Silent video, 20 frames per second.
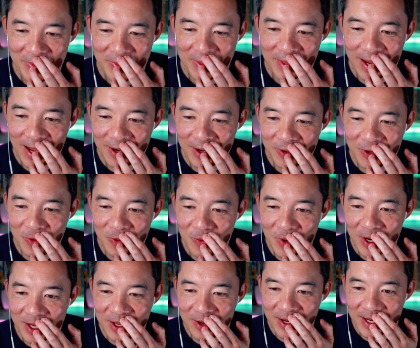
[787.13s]
I don't know
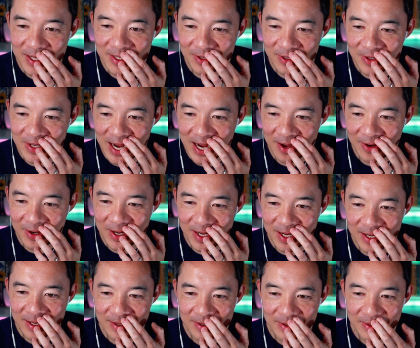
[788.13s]
what you guys are
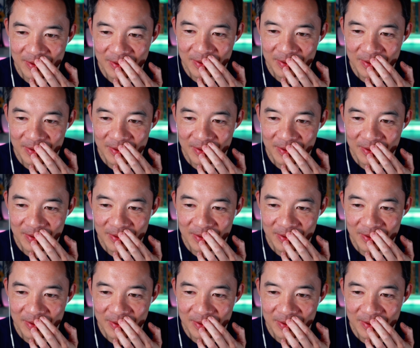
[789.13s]
doubting,